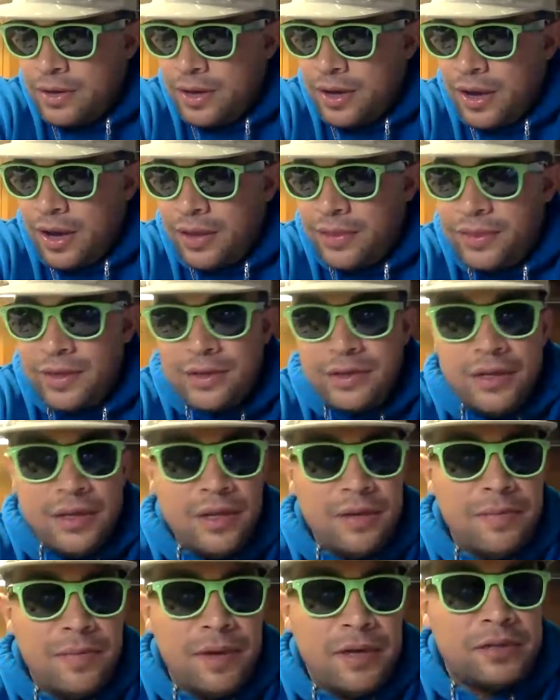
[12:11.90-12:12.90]
I think
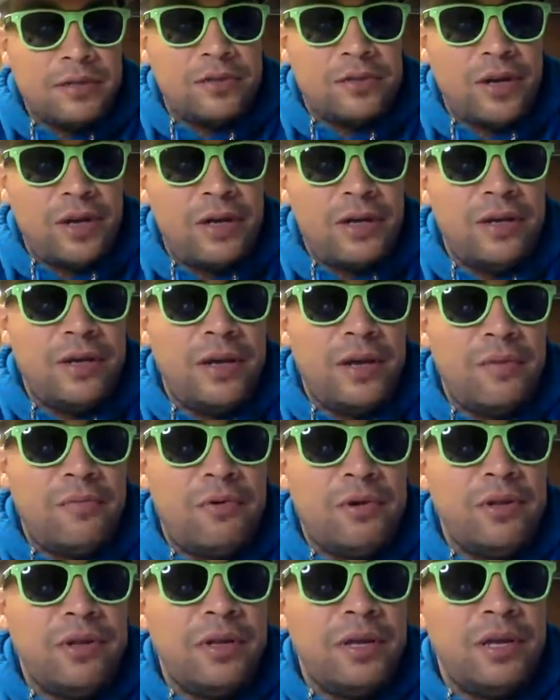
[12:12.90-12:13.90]
DMX tried to
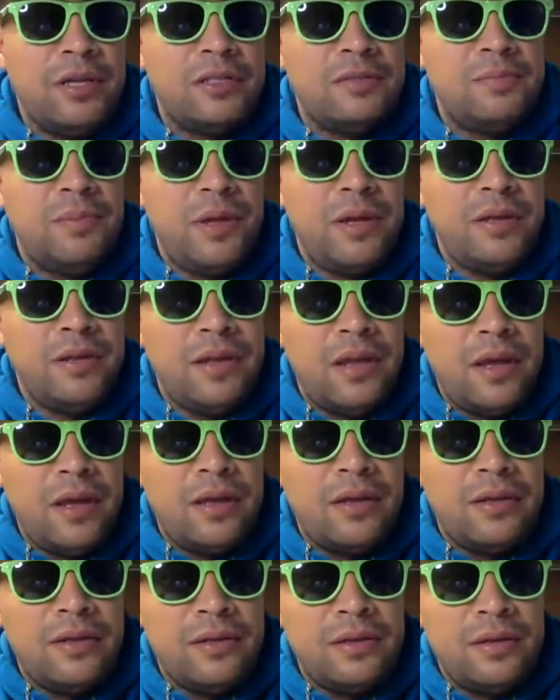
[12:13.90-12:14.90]
really explain that
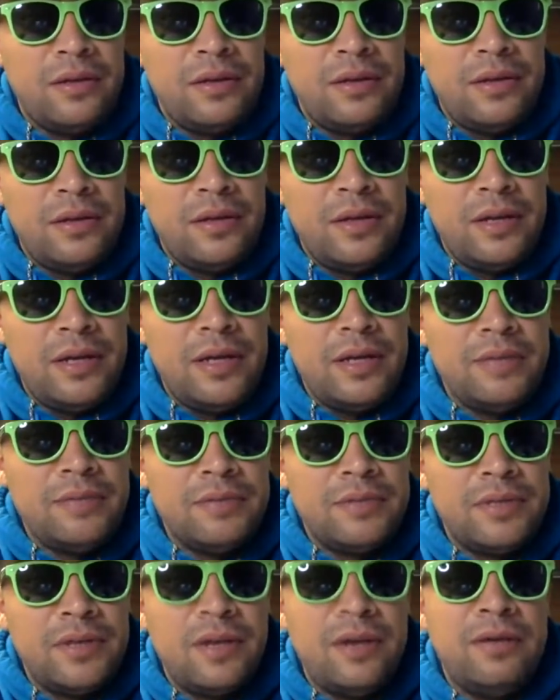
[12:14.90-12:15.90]
in
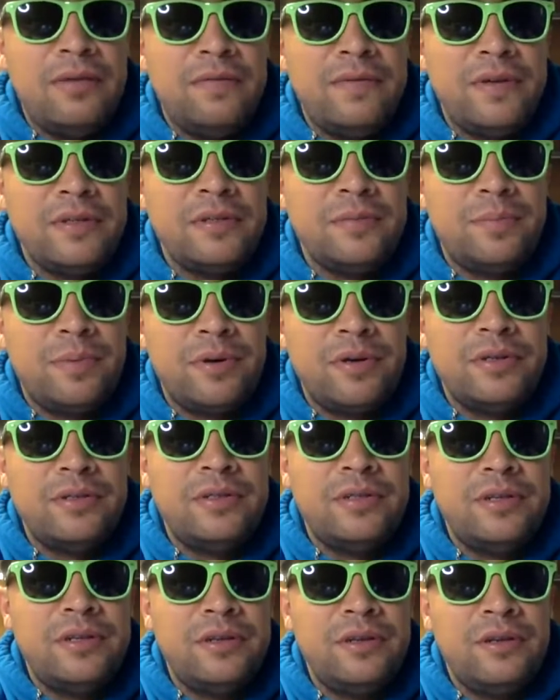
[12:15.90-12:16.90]
himself as a
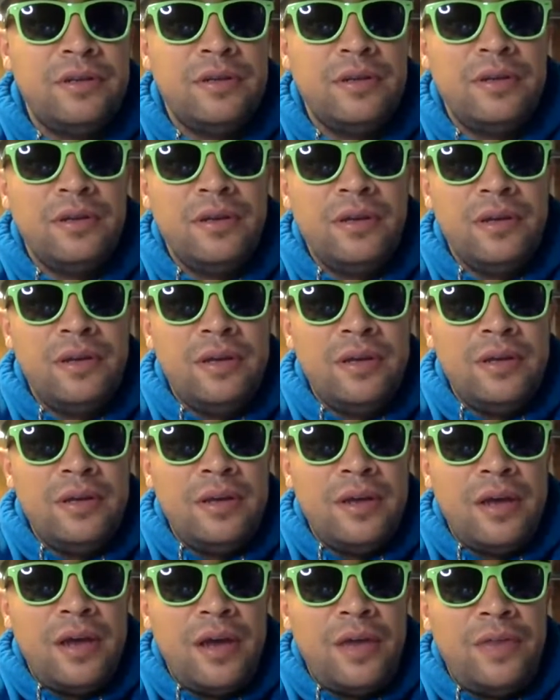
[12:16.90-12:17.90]
person.
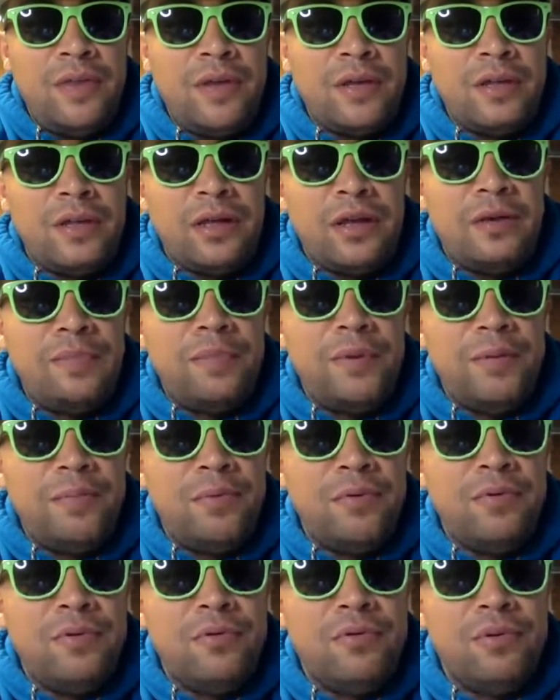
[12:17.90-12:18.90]
I think a lot of
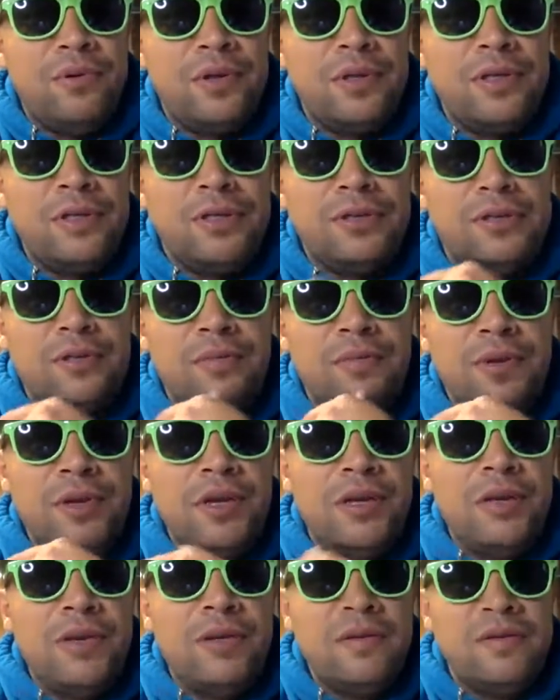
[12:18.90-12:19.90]
people who really, to
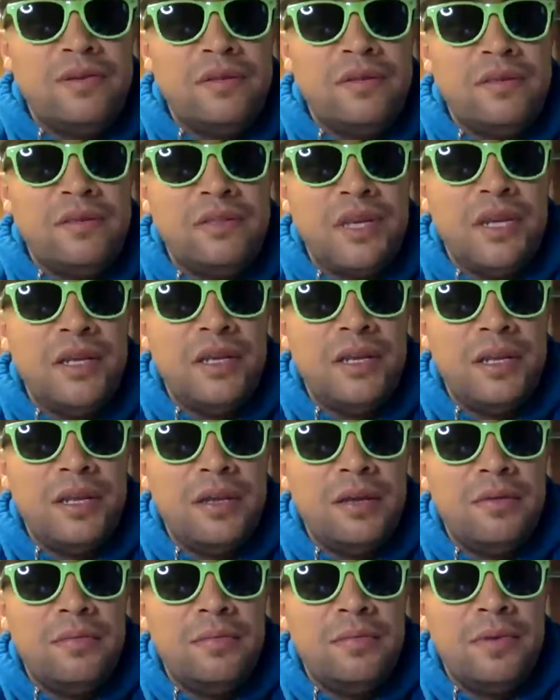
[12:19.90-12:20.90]
me, seeing
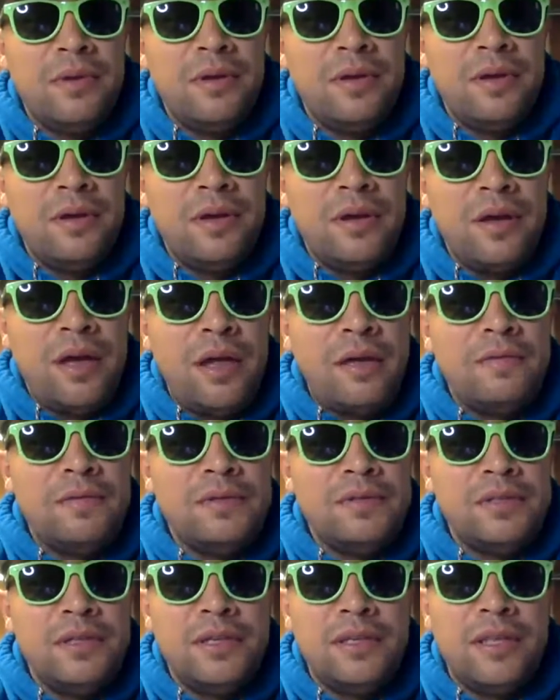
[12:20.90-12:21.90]
him,
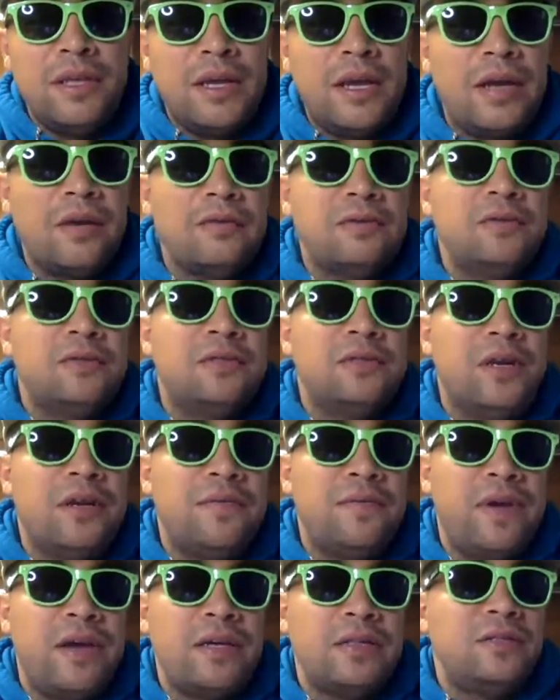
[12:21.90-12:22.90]
obviously the guy was a tough
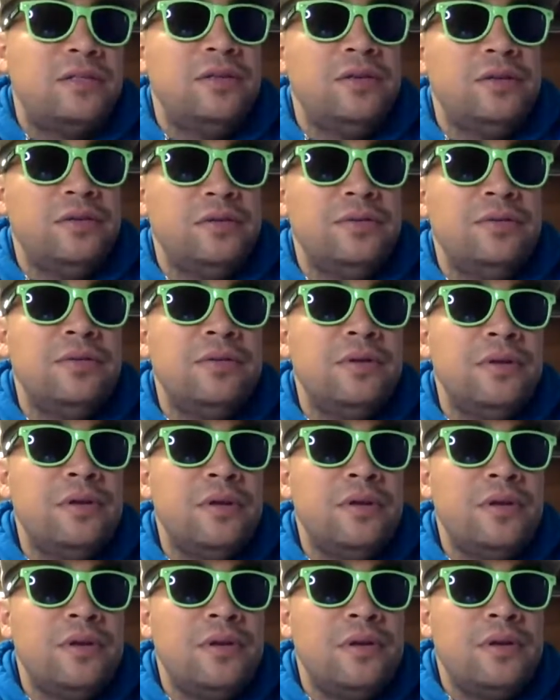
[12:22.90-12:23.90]
ass dude,
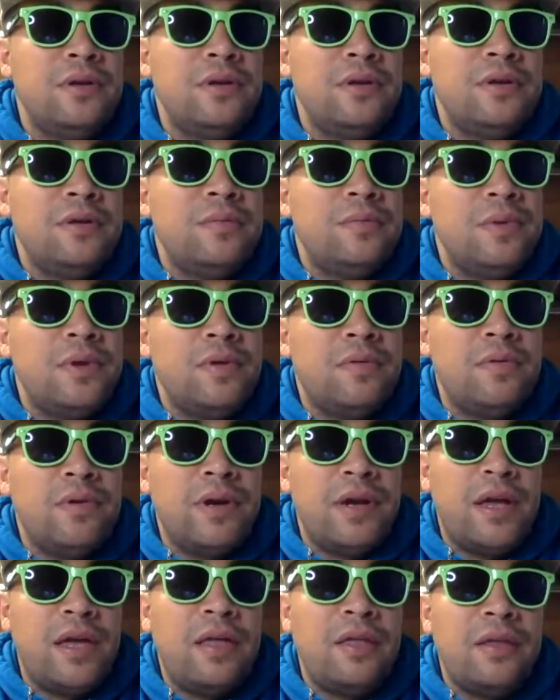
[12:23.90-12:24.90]
but in
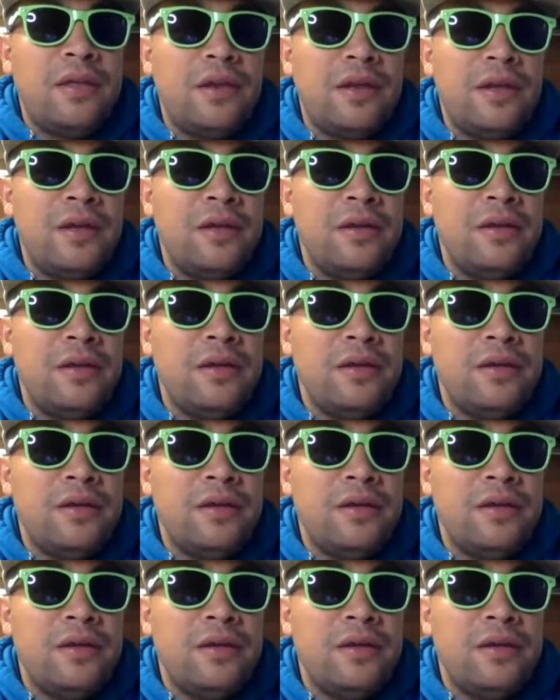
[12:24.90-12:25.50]
reality,